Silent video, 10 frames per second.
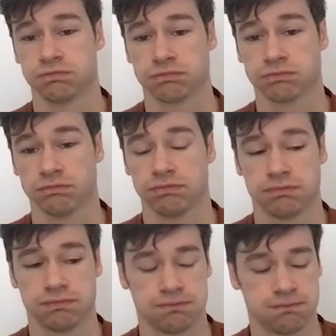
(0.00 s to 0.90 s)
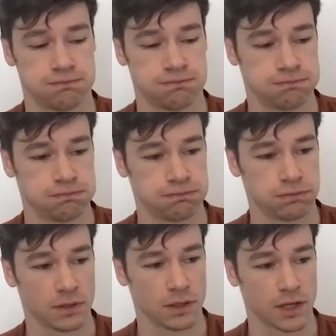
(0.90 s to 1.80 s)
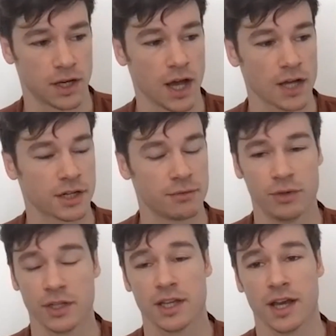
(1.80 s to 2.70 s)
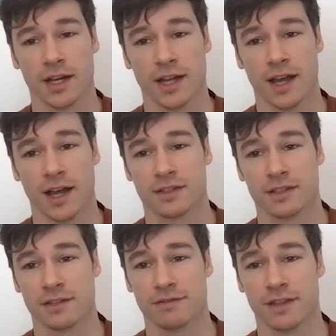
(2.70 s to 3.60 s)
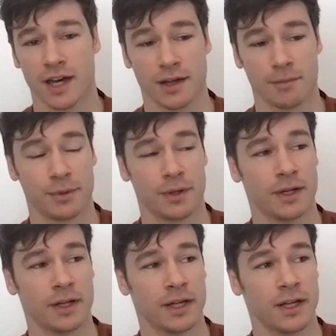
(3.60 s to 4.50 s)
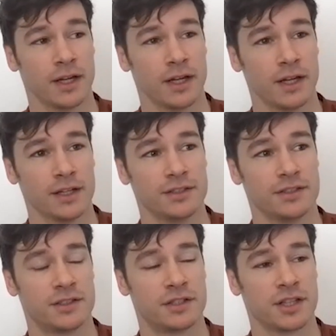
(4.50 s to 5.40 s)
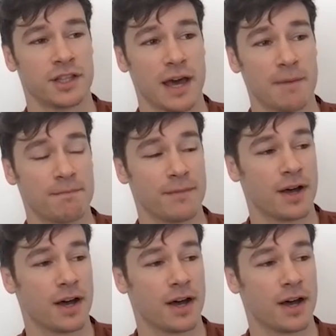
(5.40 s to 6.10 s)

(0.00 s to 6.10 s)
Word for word: roles that you've done? Gosh, I'd have to leave that up to them.